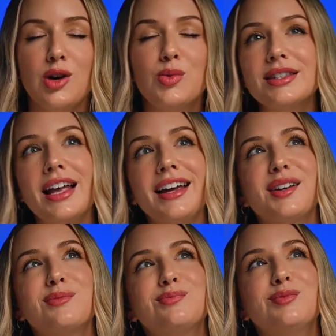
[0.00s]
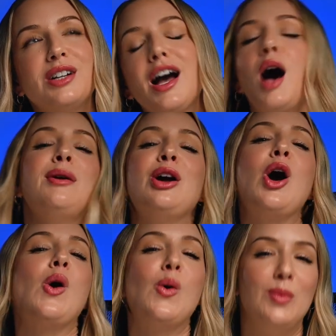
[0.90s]
It was like coming
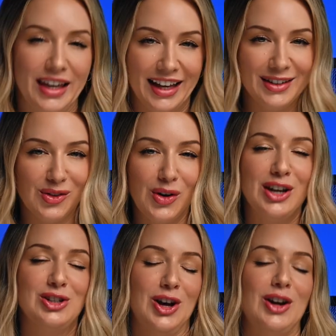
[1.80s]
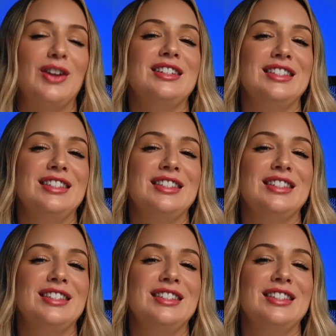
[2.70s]
home again when I shot on the